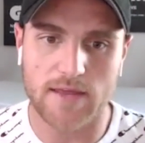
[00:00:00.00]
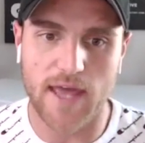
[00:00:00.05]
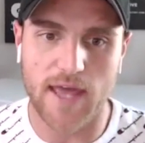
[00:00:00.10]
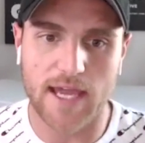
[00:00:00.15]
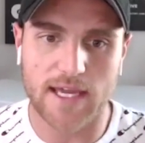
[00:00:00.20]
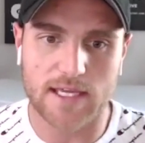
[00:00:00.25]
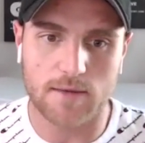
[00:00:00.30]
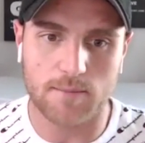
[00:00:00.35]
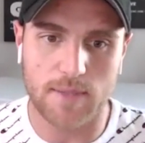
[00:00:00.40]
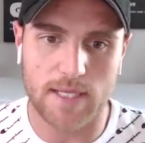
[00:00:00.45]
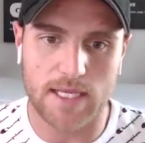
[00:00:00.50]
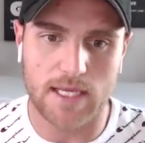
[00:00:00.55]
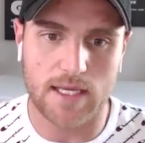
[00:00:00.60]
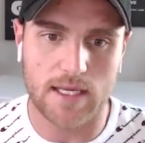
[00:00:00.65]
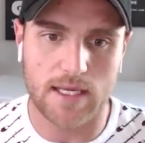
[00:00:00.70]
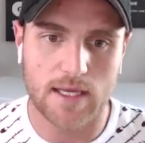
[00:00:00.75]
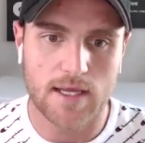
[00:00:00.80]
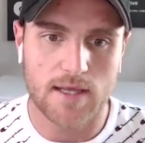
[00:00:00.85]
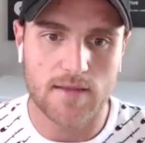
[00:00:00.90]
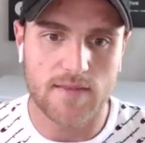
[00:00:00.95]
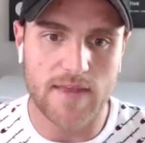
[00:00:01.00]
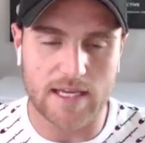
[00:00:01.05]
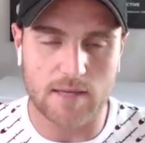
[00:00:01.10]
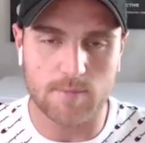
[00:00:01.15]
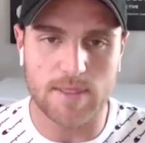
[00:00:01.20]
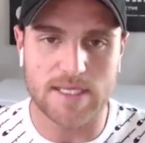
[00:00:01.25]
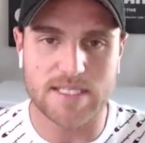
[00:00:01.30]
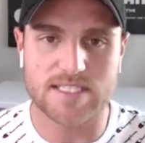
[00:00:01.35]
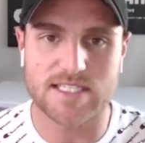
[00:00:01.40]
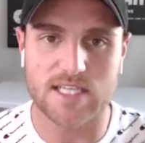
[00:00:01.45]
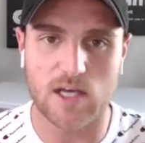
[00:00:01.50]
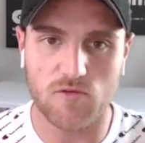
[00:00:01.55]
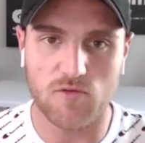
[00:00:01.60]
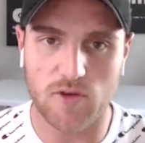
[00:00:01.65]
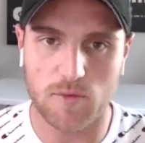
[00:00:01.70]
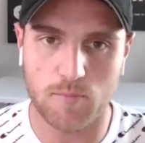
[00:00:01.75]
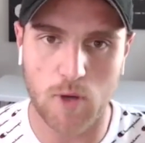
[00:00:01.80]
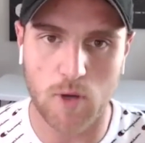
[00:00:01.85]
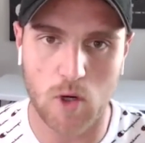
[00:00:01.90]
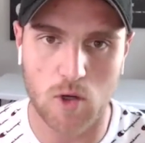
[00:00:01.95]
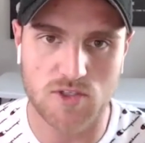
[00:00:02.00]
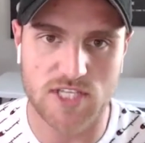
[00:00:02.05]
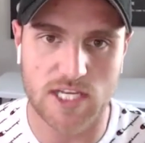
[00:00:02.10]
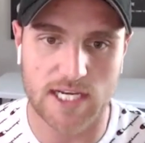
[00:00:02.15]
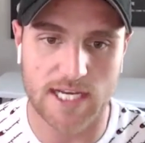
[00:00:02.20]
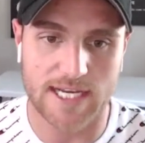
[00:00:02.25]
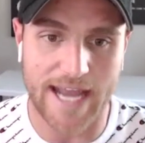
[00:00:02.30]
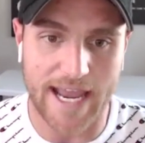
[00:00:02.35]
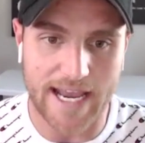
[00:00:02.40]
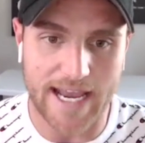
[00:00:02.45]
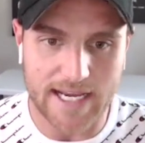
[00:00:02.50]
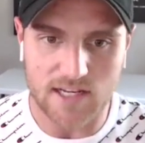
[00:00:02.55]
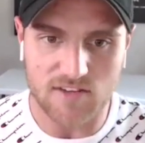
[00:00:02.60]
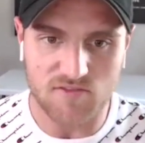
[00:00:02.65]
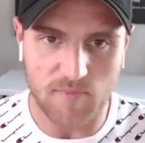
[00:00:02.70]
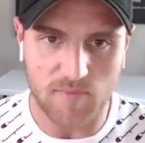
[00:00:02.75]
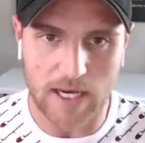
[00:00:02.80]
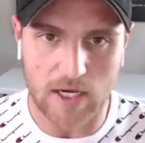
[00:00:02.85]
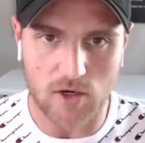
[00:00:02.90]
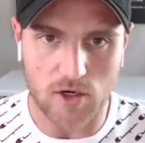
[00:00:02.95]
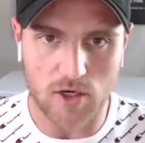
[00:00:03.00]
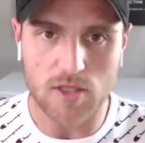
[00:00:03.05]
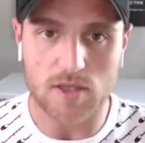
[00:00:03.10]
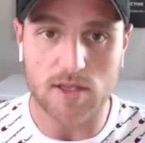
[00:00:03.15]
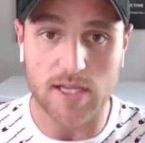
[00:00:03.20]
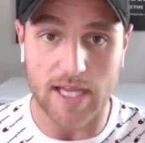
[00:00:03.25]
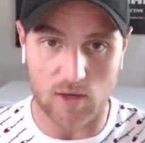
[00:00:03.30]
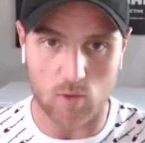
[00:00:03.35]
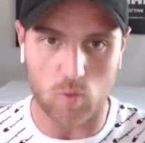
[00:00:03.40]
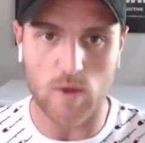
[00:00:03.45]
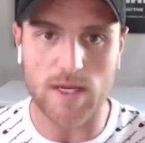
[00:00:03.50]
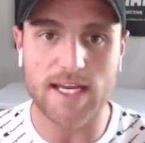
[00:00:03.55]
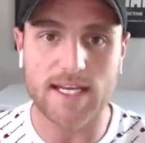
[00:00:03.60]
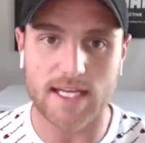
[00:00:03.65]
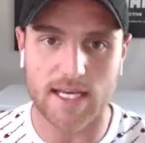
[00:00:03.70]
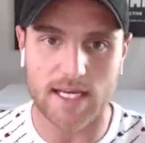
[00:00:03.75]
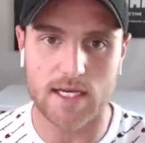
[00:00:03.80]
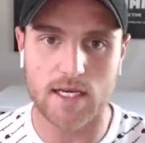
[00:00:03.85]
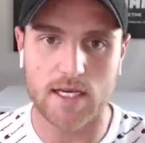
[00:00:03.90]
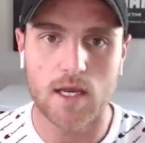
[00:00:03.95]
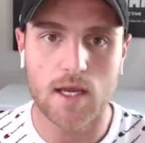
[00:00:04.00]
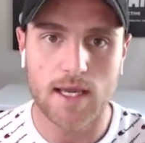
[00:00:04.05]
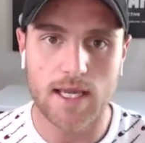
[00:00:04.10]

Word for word: That can be that can be self-imposed in a negative manner, like we did.